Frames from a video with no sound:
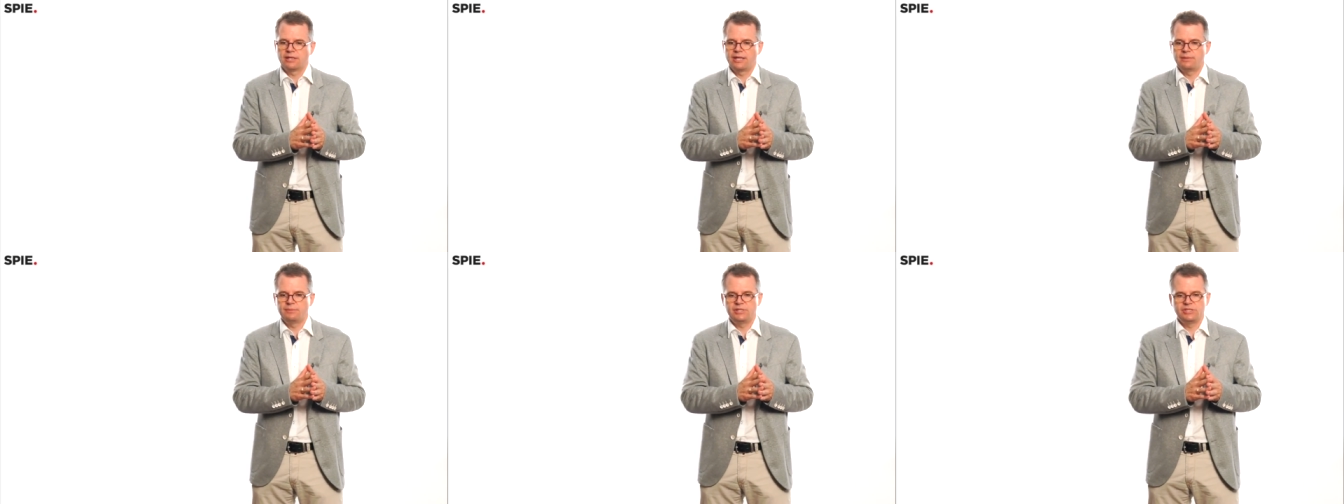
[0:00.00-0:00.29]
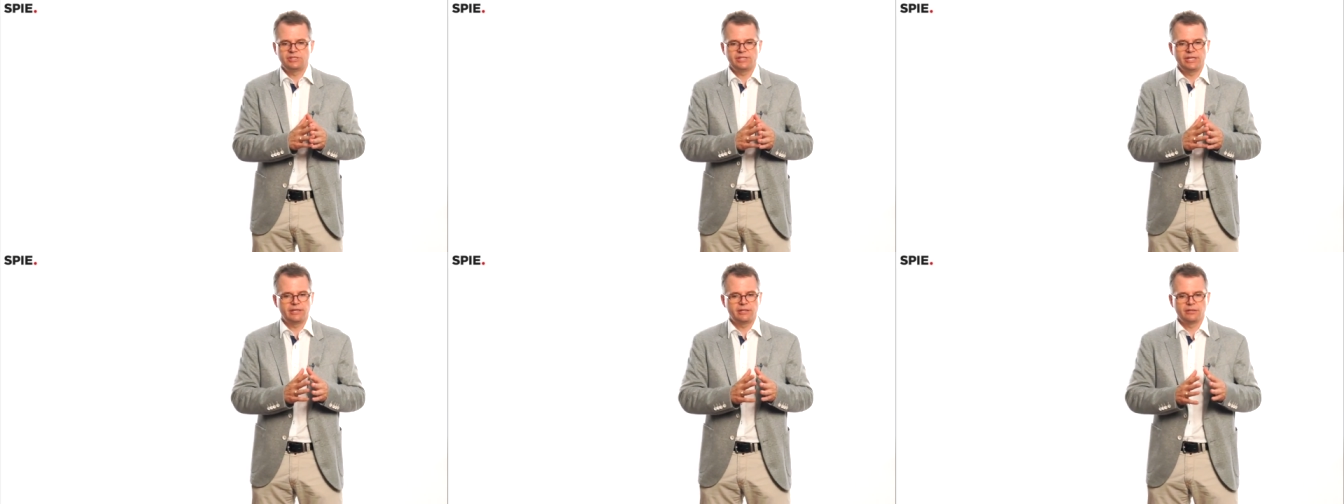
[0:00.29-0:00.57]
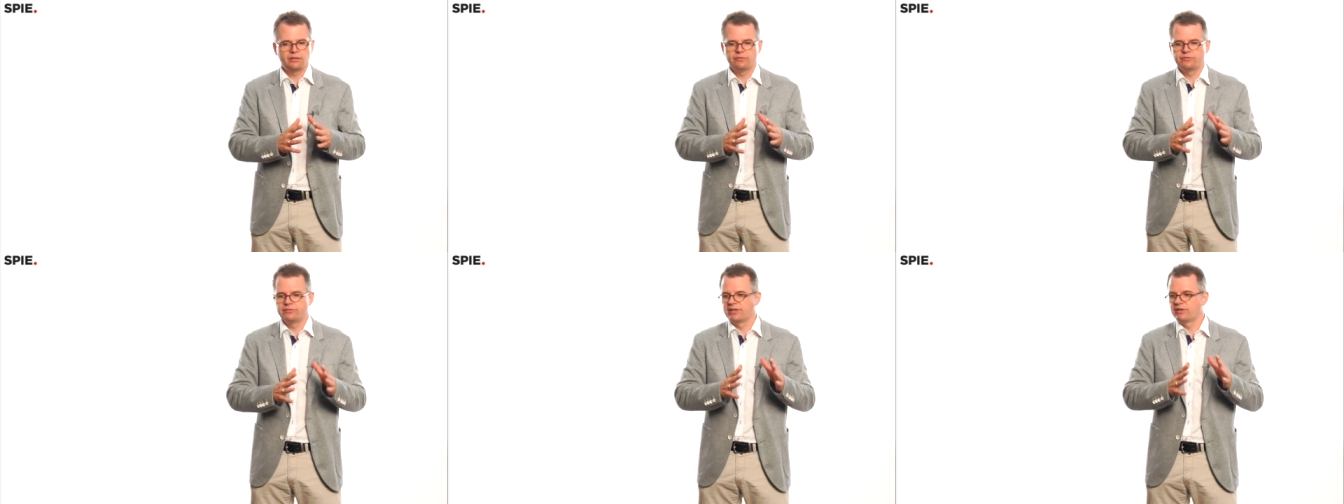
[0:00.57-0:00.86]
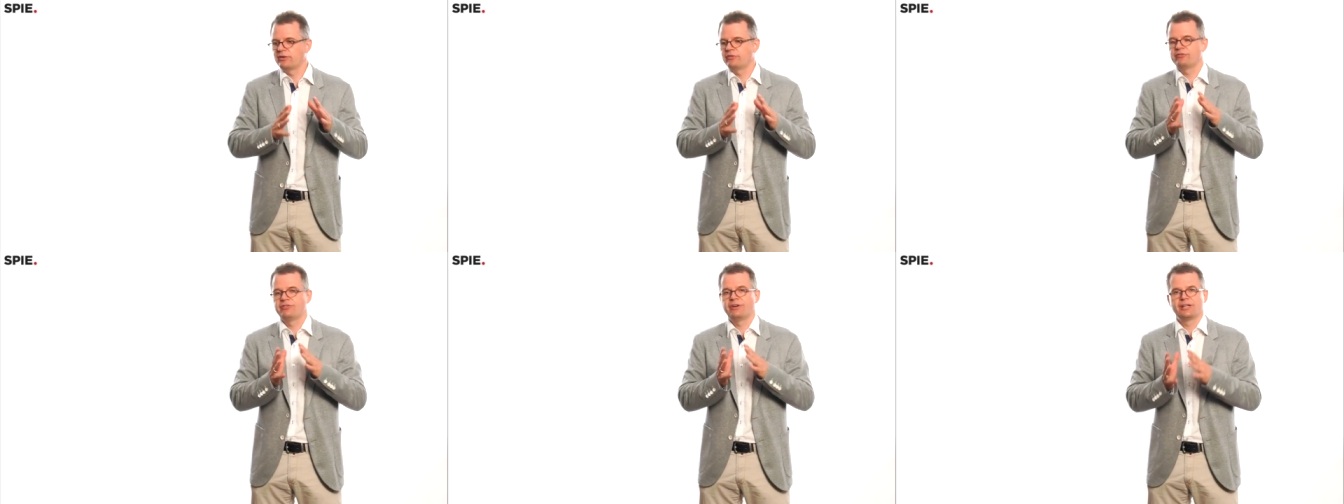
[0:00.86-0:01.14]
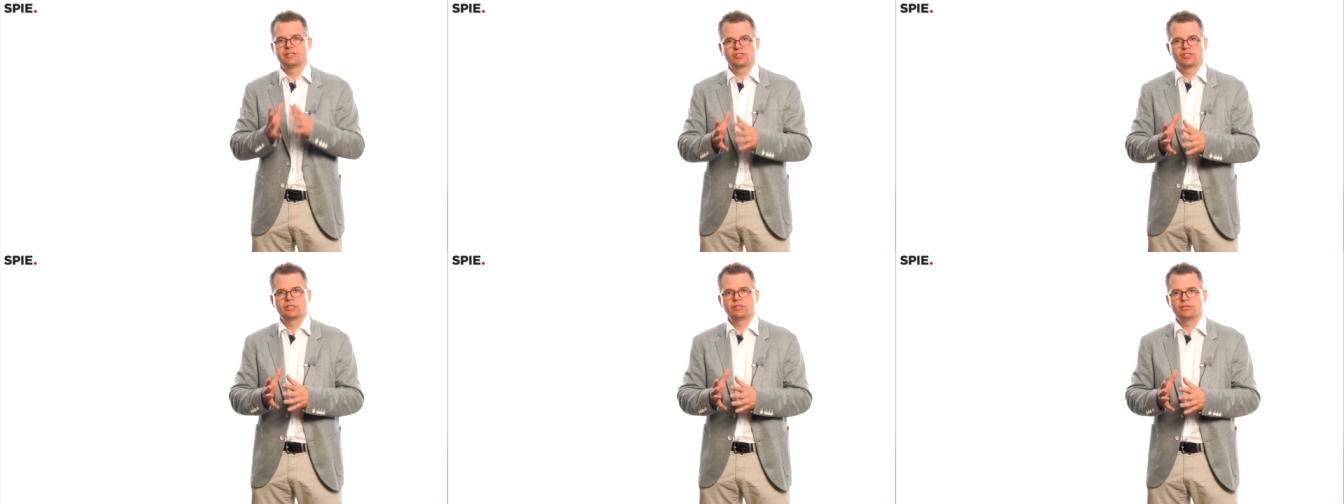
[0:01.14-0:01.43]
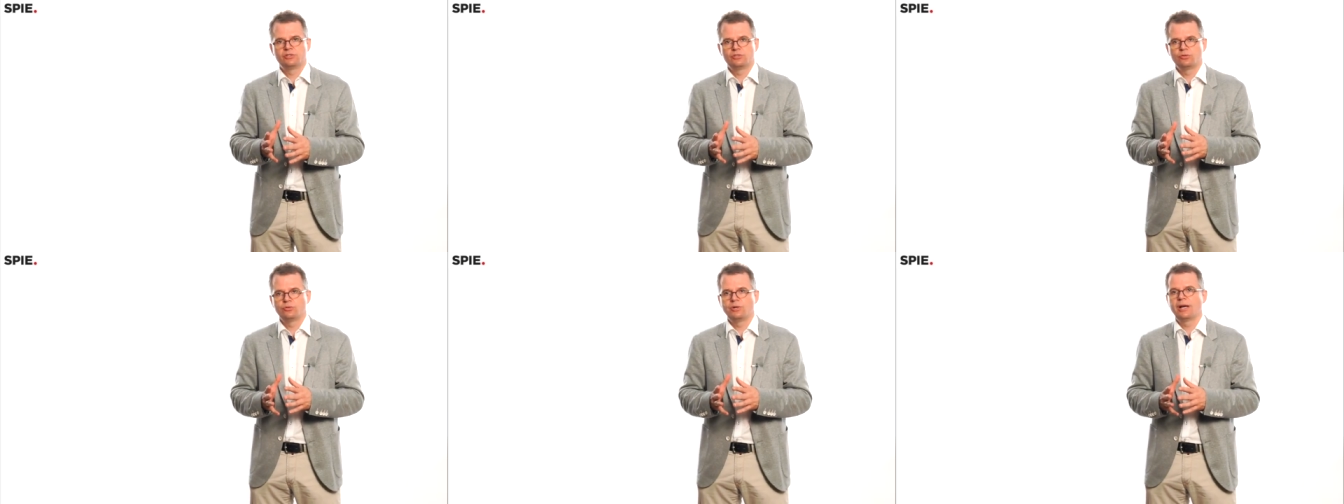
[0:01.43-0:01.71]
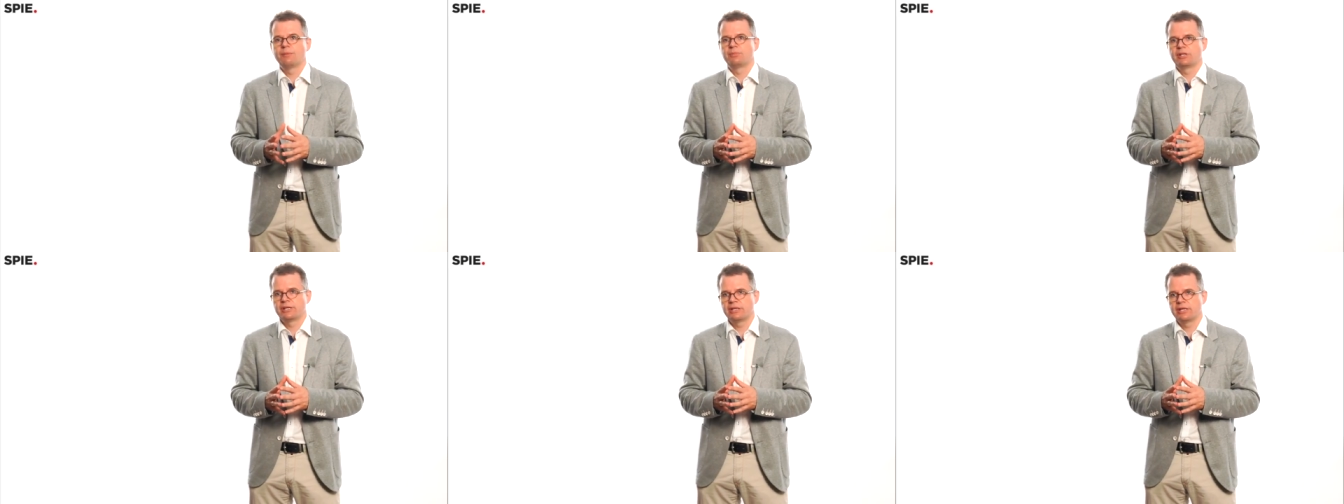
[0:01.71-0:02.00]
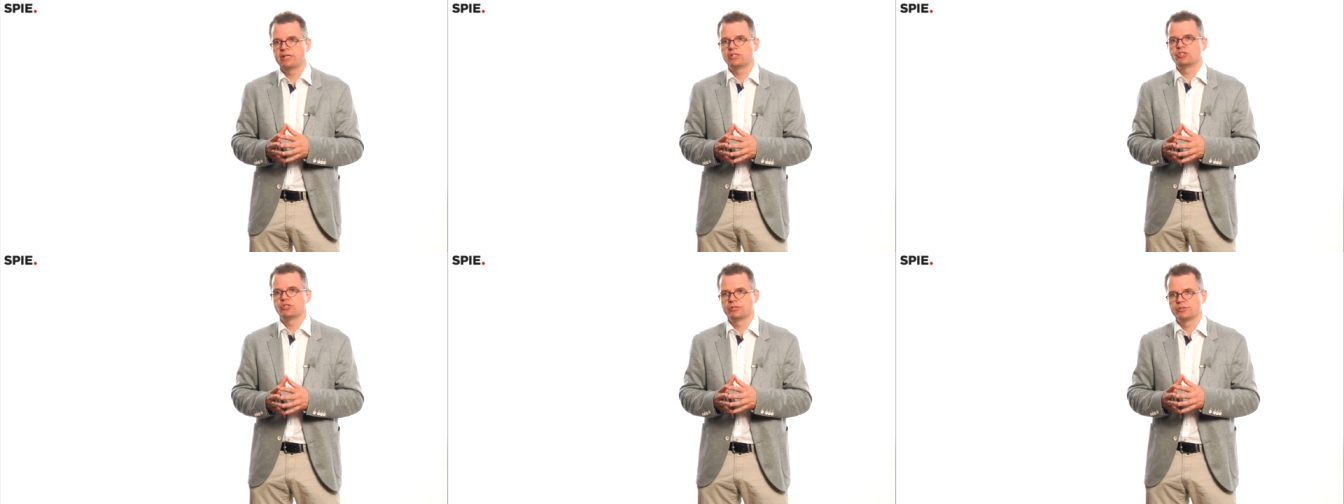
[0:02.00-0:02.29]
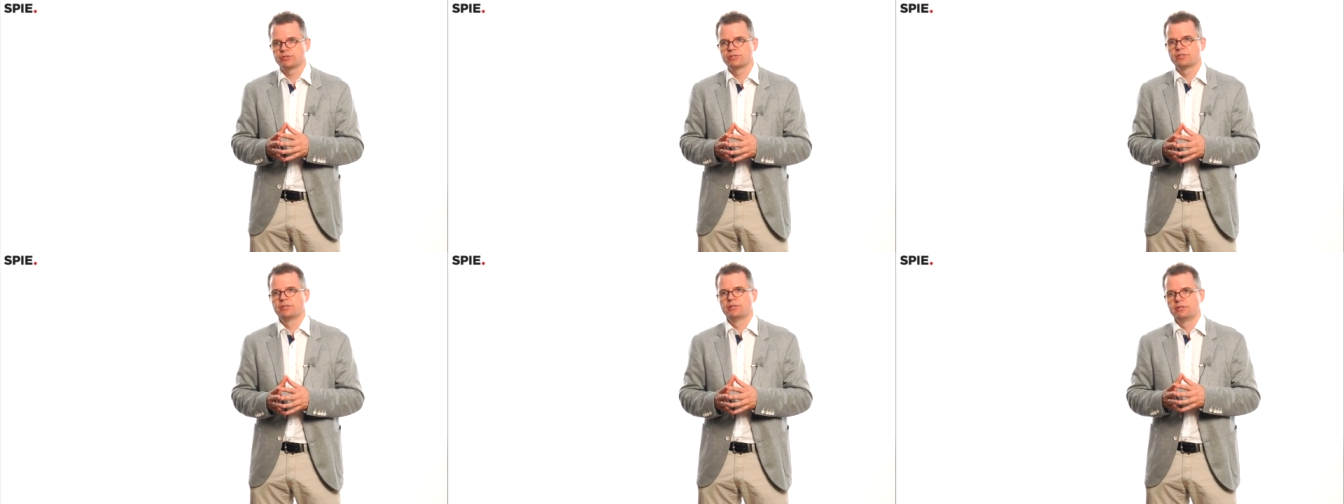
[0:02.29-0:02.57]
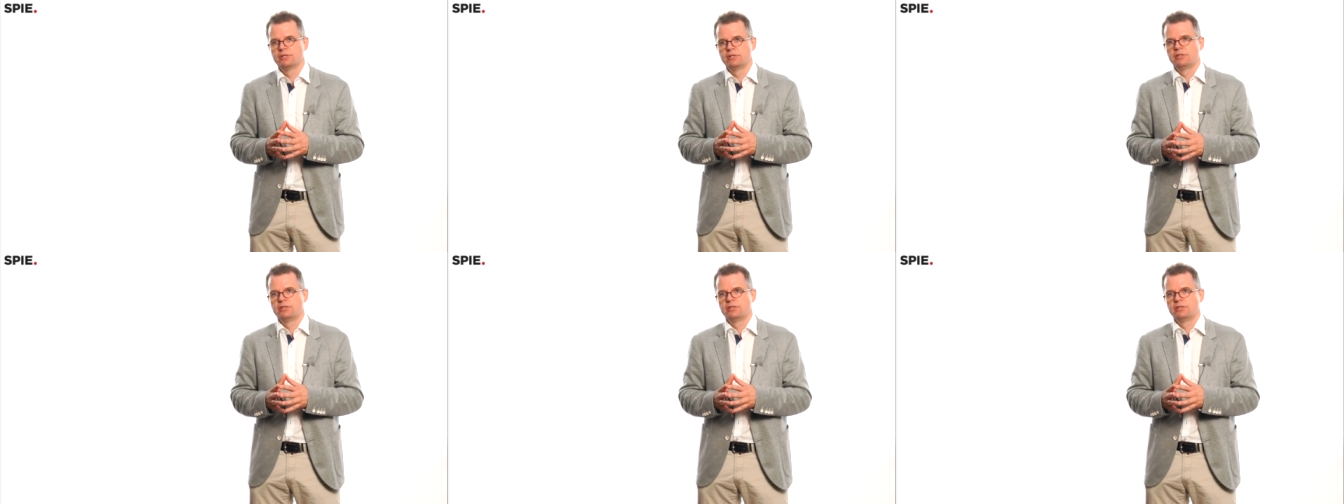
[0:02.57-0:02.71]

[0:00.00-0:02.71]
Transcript: can be taken very fast into applications,